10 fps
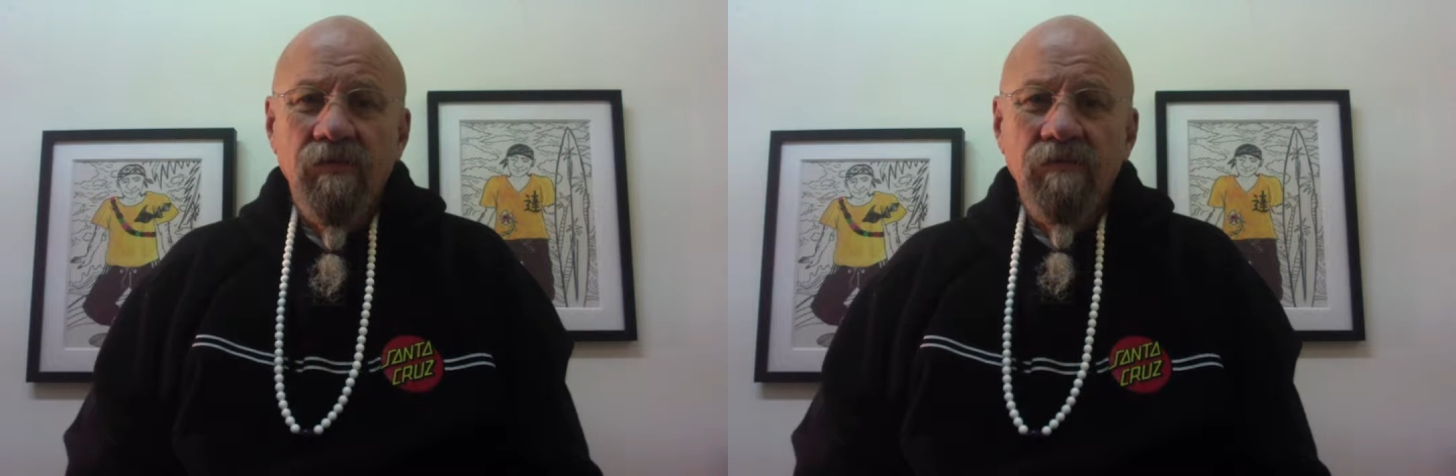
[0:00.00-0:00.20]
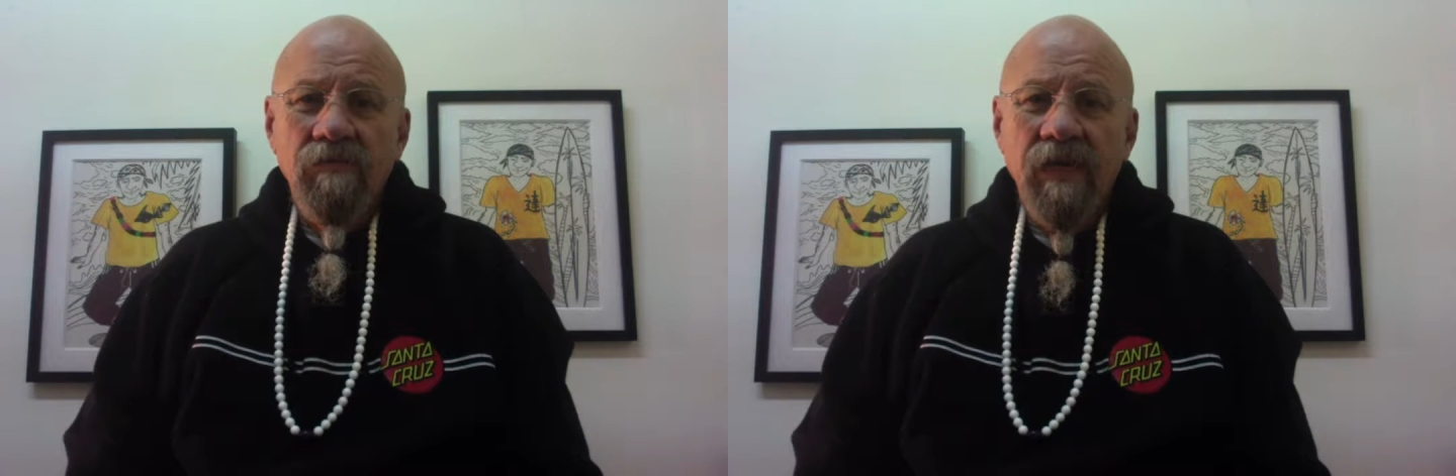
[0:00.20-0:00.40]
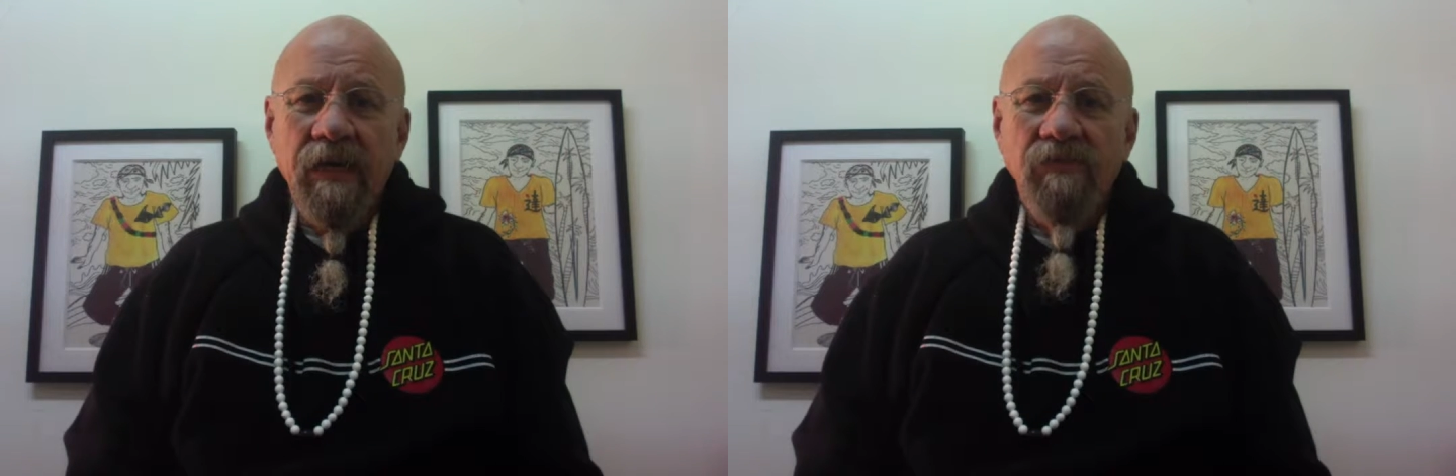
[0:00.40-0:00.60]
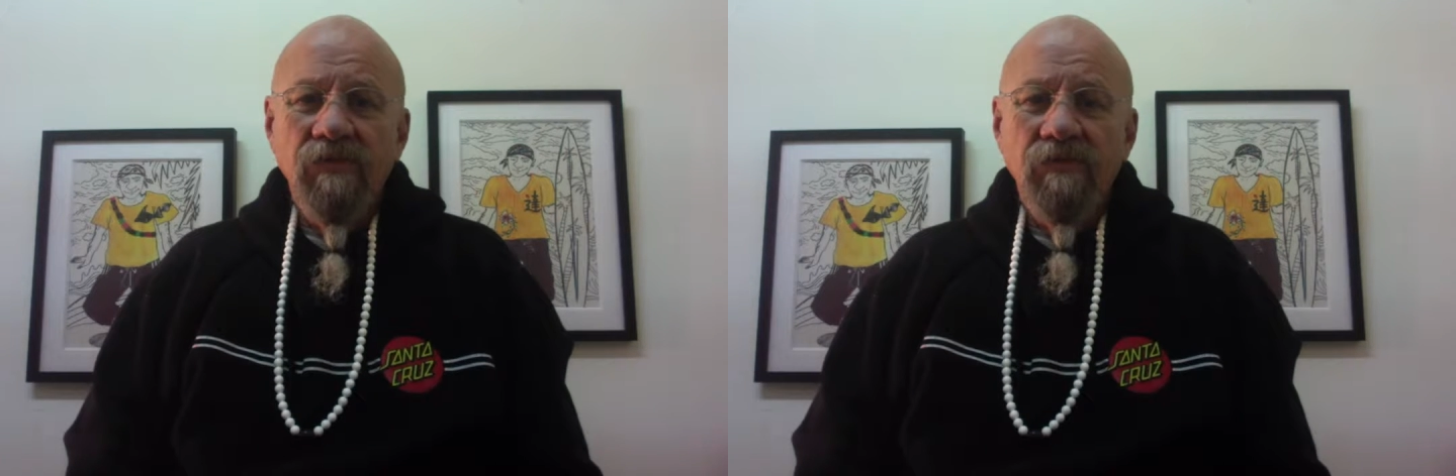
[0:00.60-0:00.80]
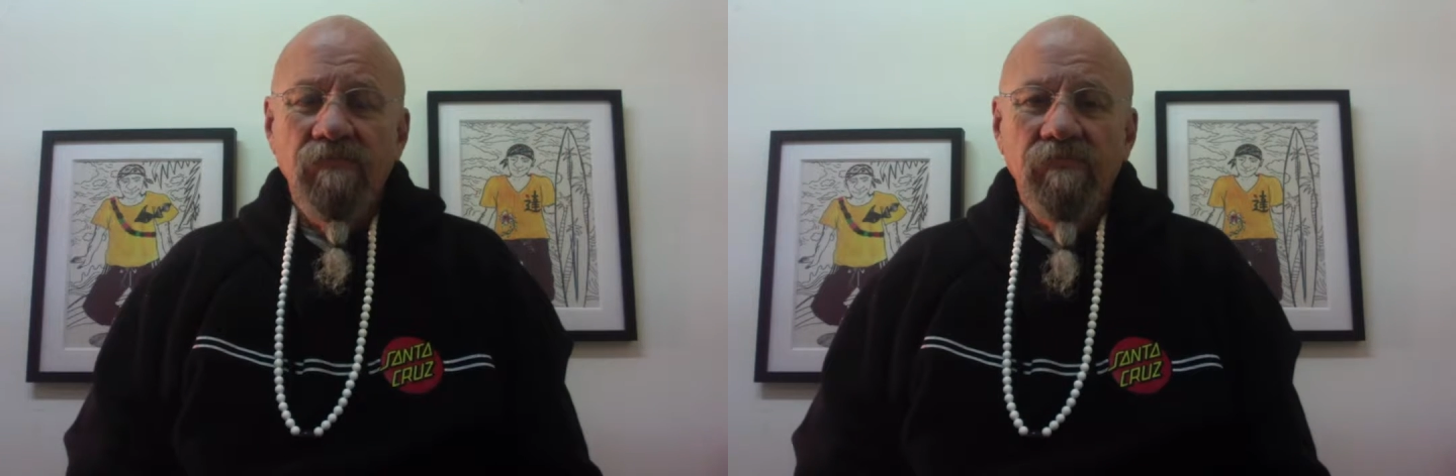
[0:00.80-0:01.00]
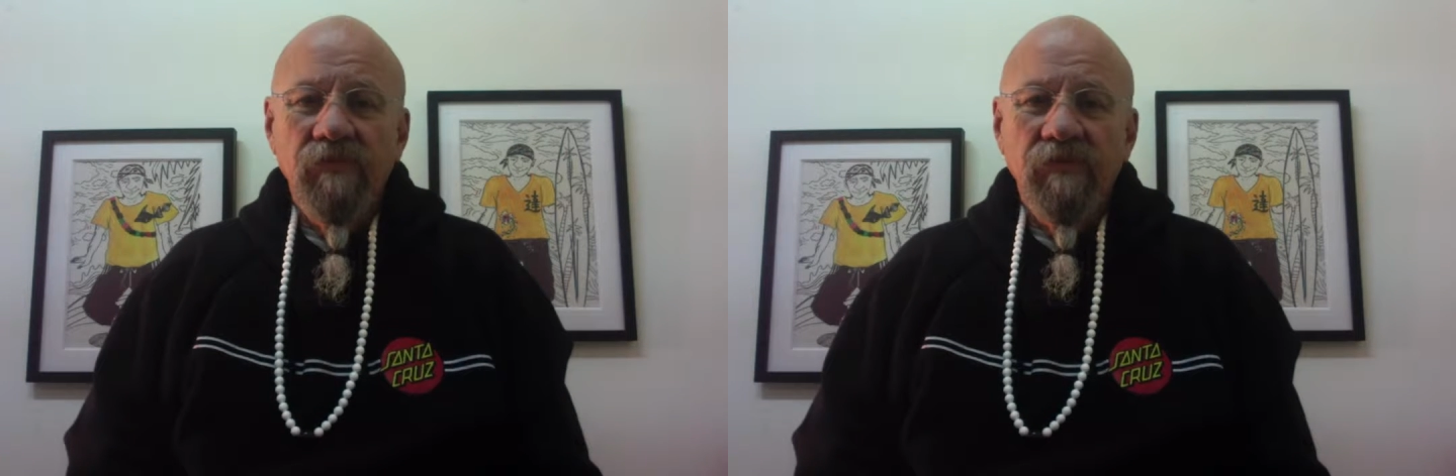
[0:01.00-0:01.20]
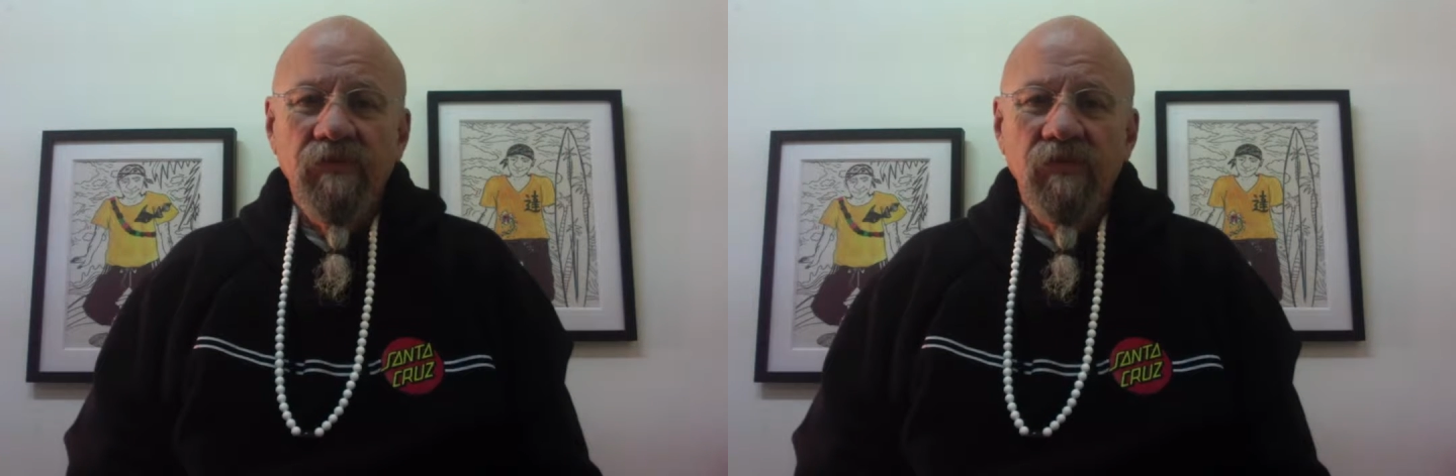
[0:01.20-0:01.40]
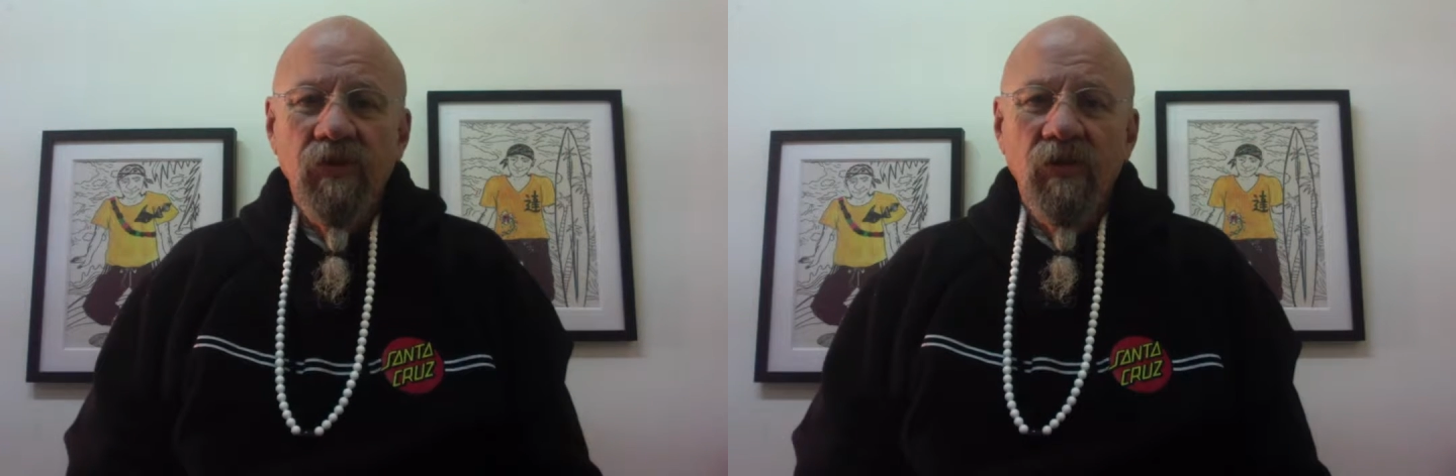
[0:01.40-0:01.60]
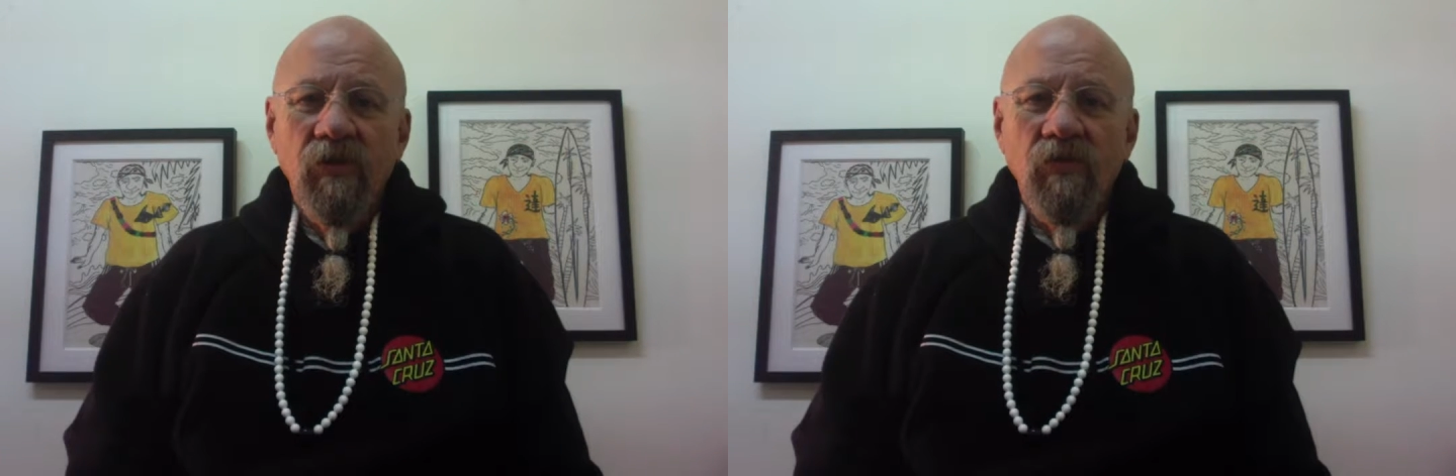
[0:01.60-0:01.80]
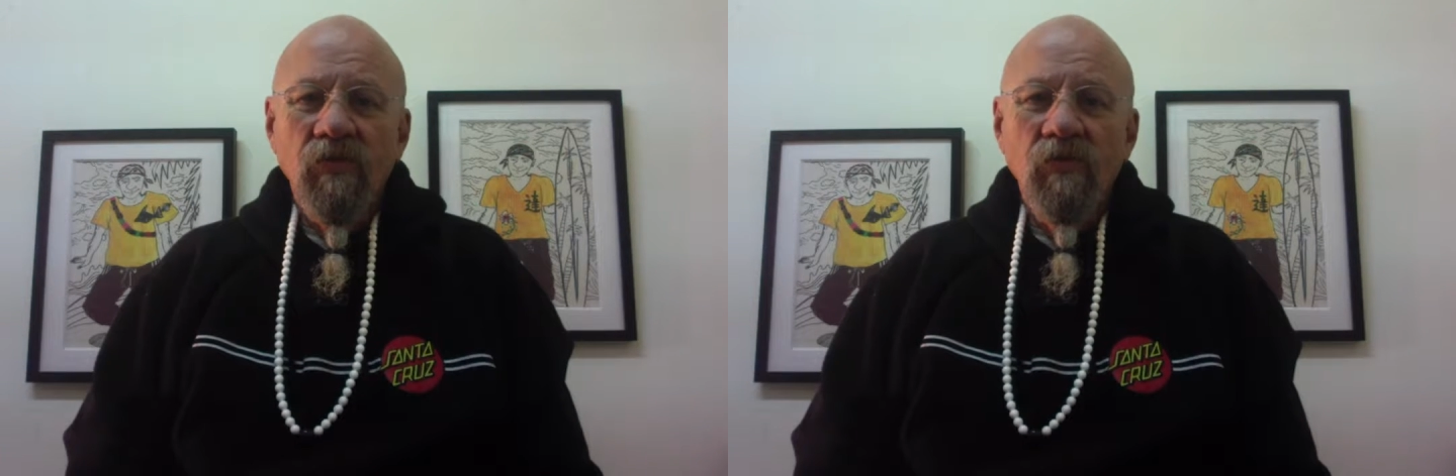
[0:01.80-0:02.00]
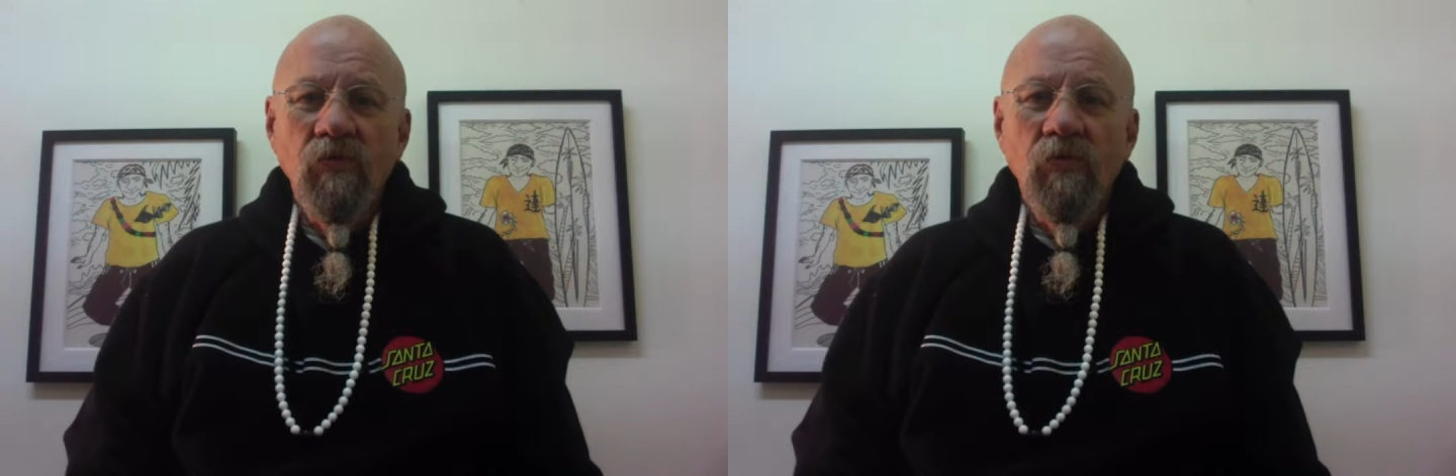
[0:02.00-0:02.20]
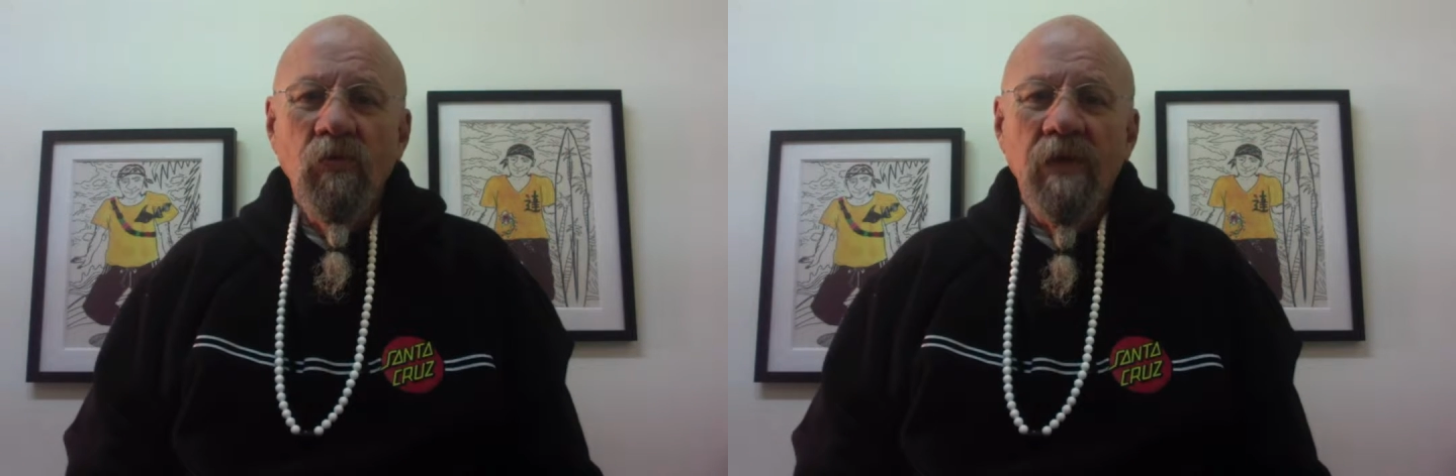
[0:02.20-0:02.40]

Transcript: that you